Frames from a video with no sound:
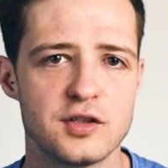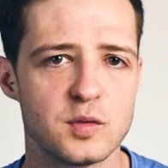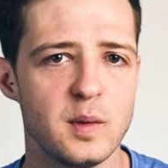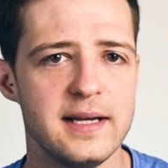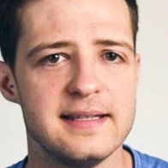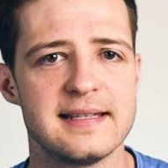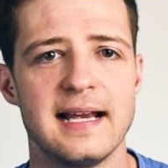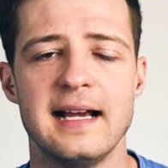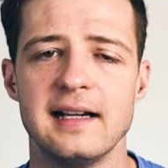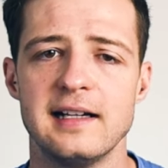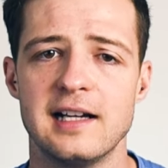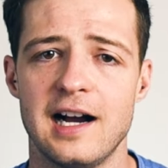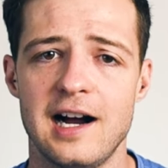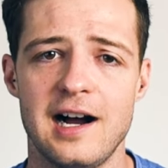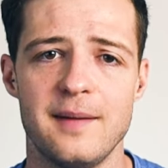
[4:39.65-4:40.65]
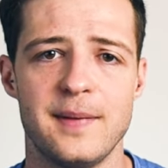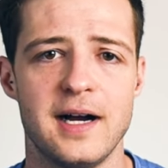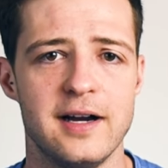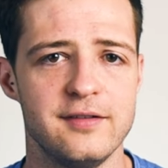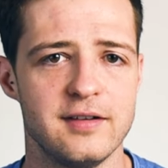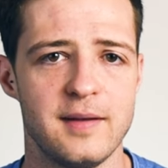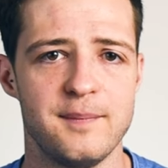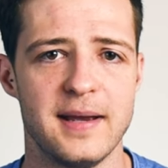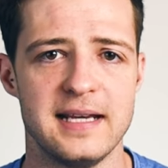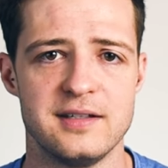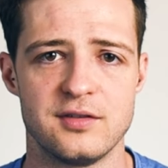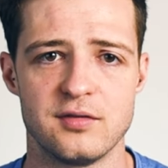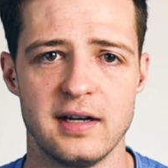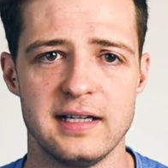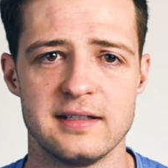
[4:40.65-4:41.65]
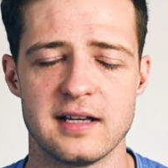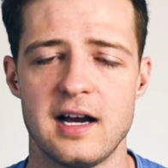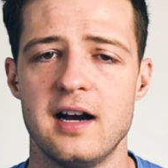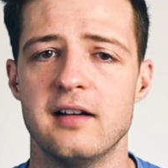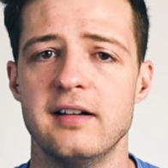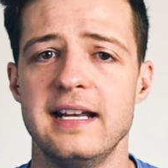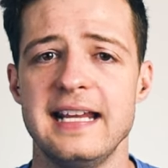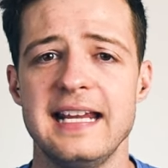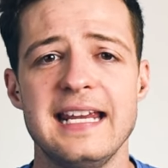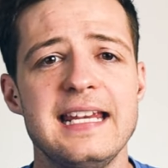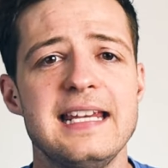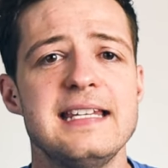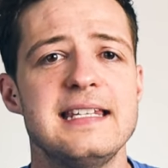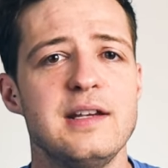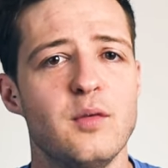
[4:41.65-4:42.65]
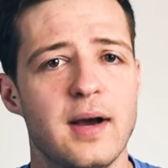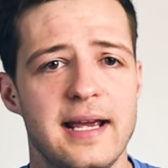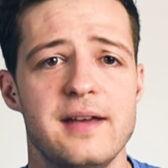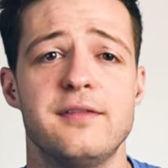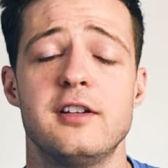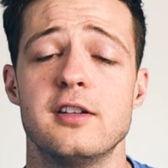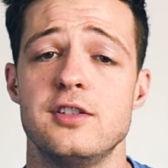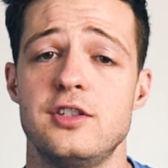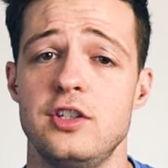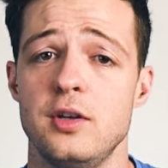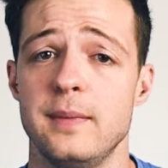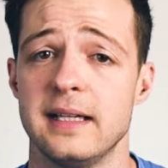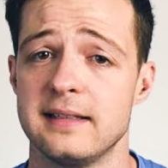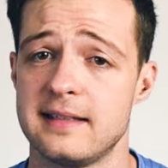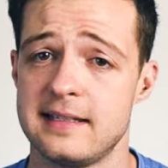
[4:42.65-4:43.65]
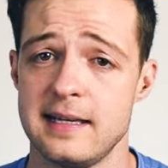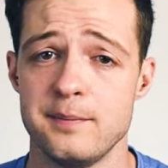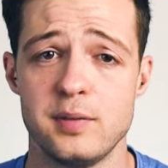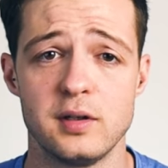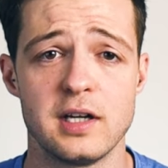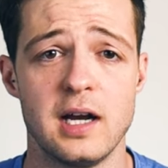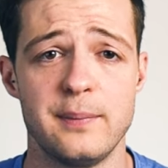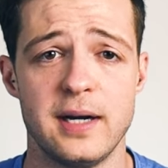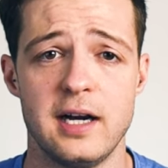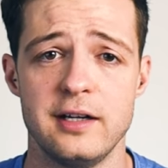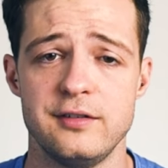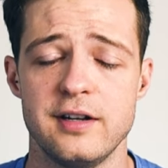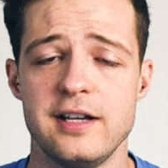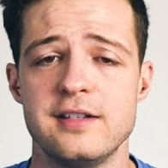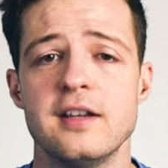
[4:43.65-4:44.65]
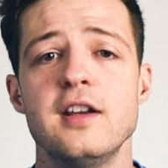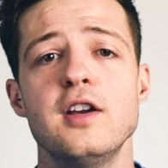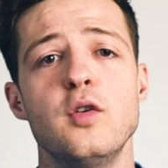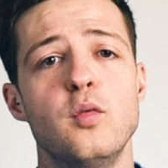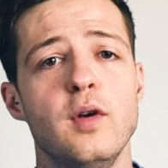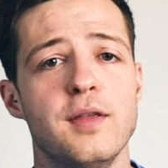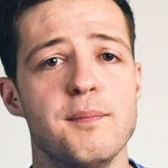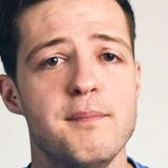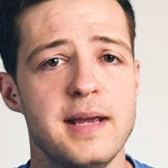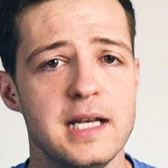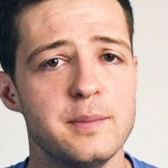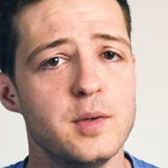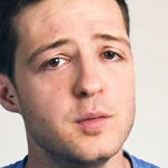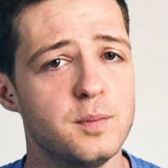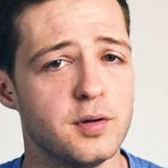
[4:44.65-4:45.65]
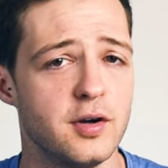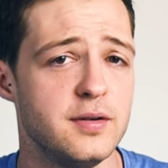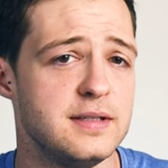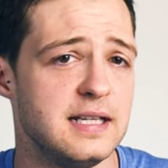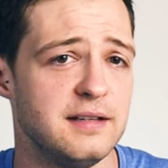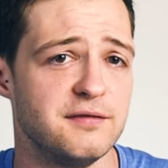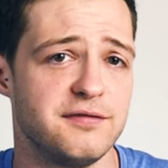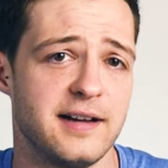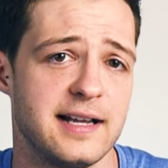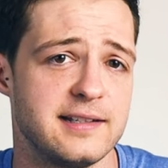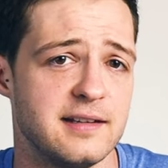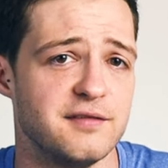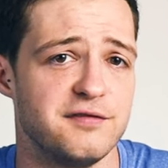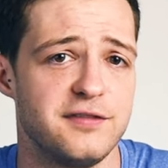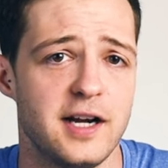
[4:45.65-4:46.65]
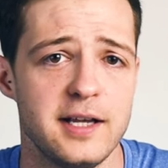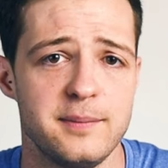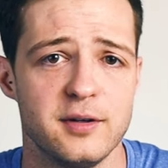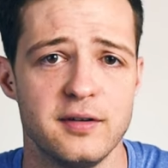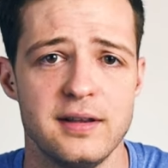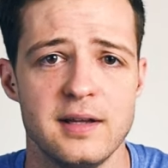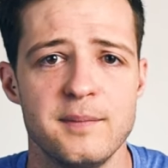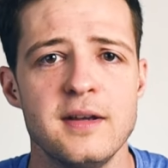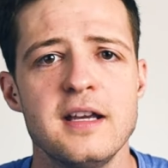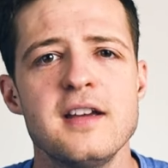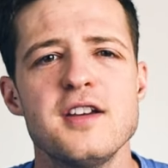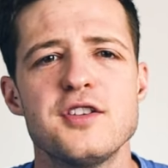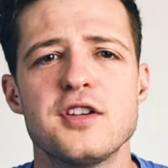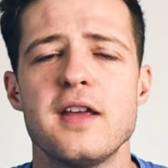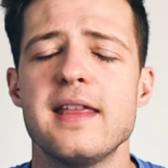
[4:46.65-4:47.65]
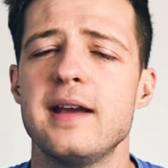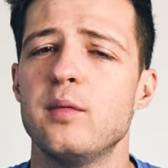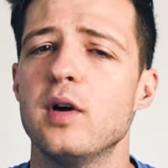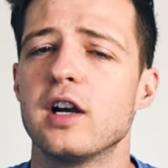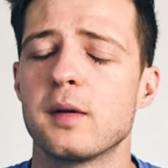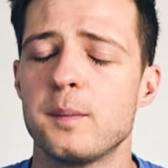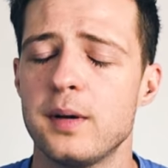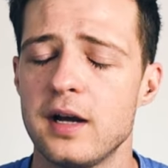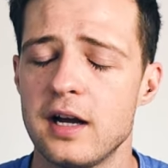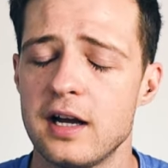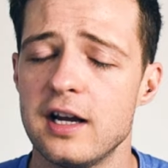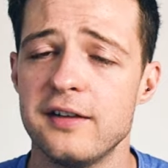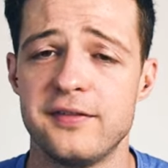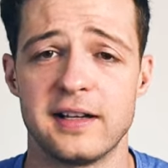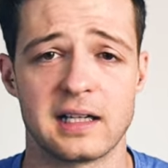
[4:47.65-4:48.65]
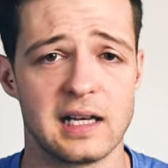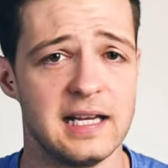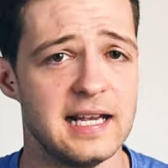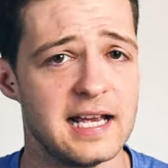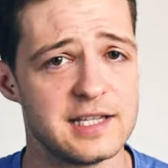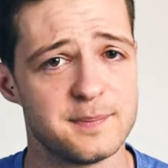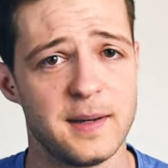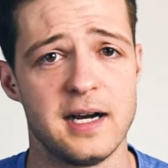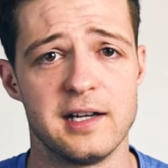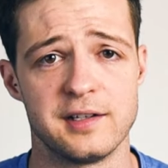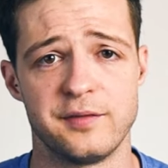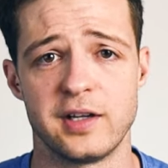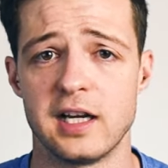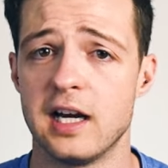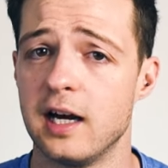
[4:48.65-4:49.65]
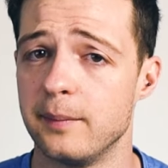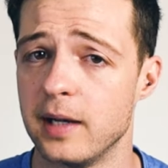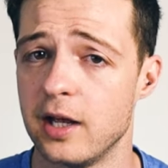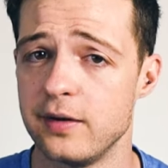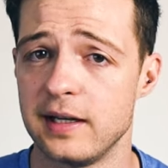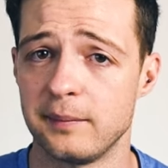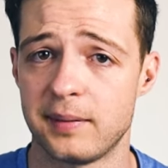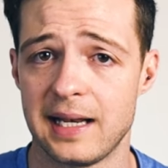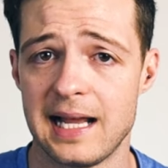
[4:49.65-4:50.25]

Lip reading: Sweets and carbohydrate-based drinks are an easy way of consuming simple carbohydrates with minimal protein, fat, and fiber in them, so they work perfectly as part of a carb loading